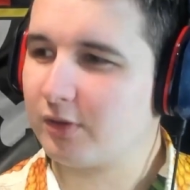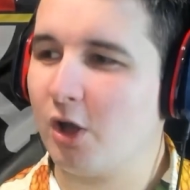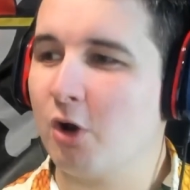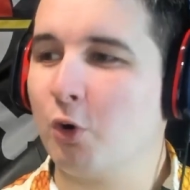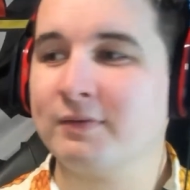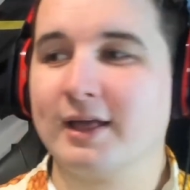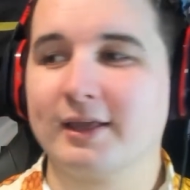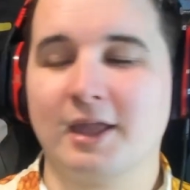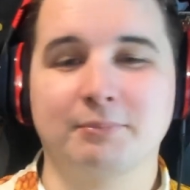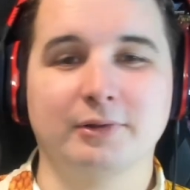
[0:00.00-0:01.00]
I'll go over
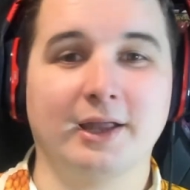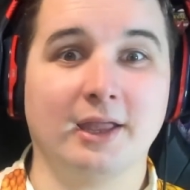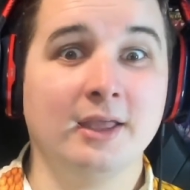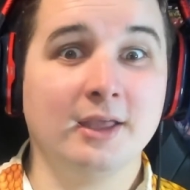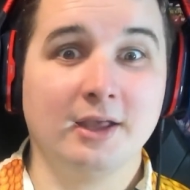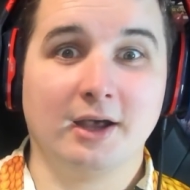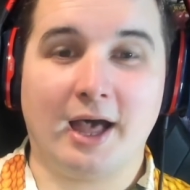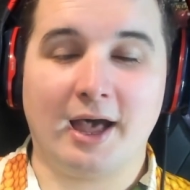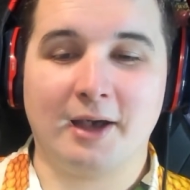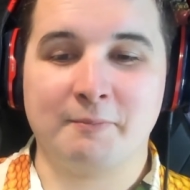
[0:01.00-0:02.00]
that gameplay,
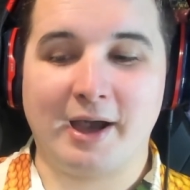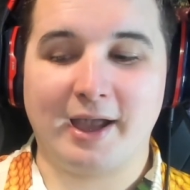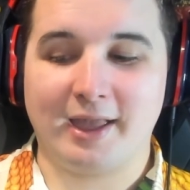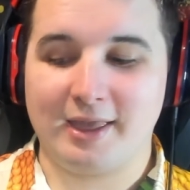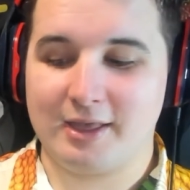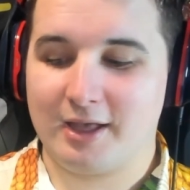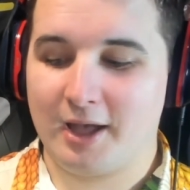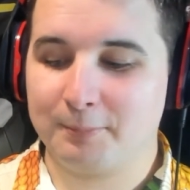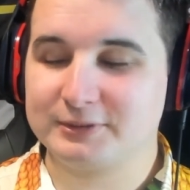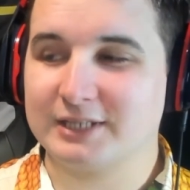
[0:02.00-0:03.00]
my
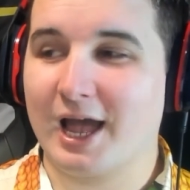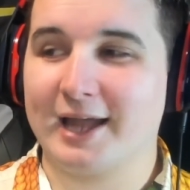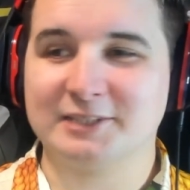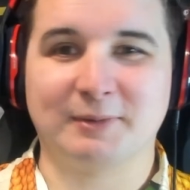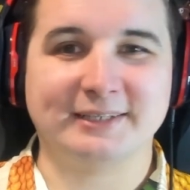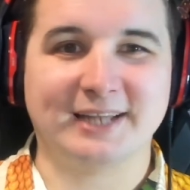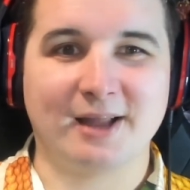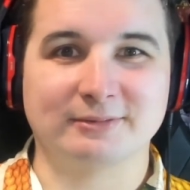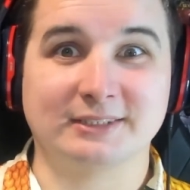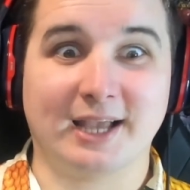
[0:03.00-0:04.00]
upsides, my
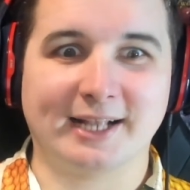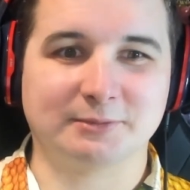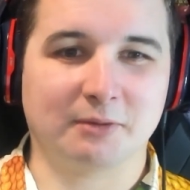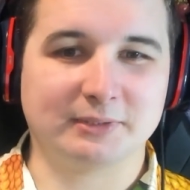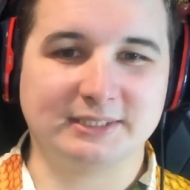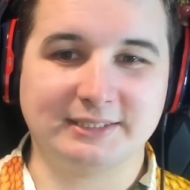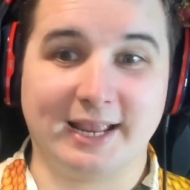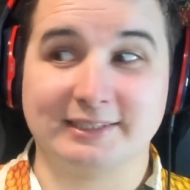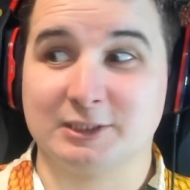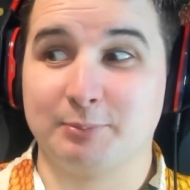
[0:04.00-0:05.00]
downsides, my
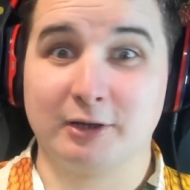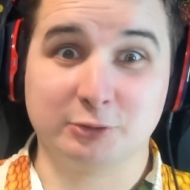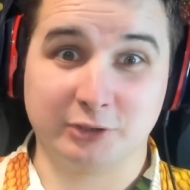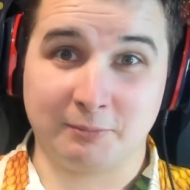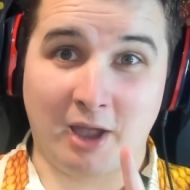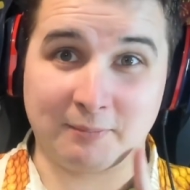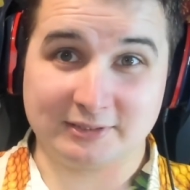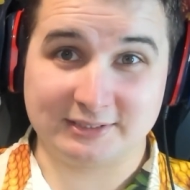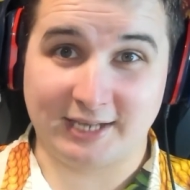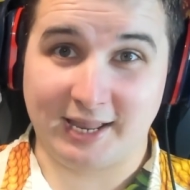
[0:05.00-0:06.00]
mistakes, especially my
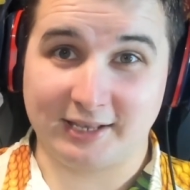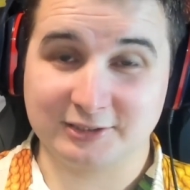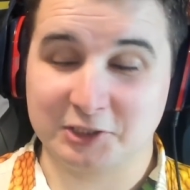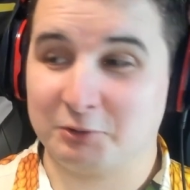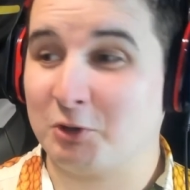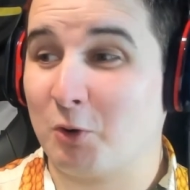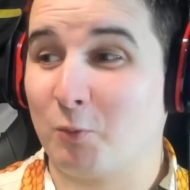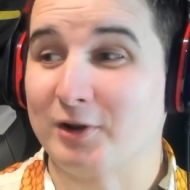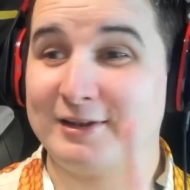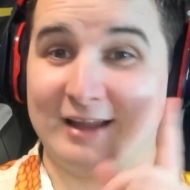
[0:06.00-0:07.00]
mistakes, so you know
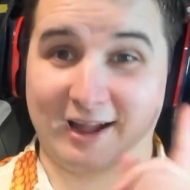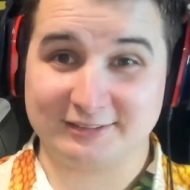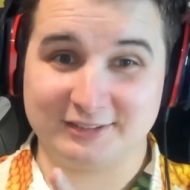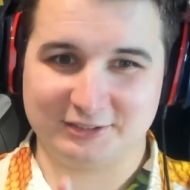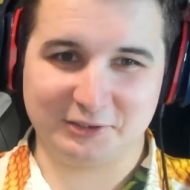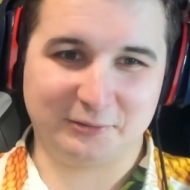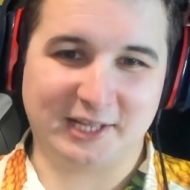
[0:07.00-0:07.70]
what not to do.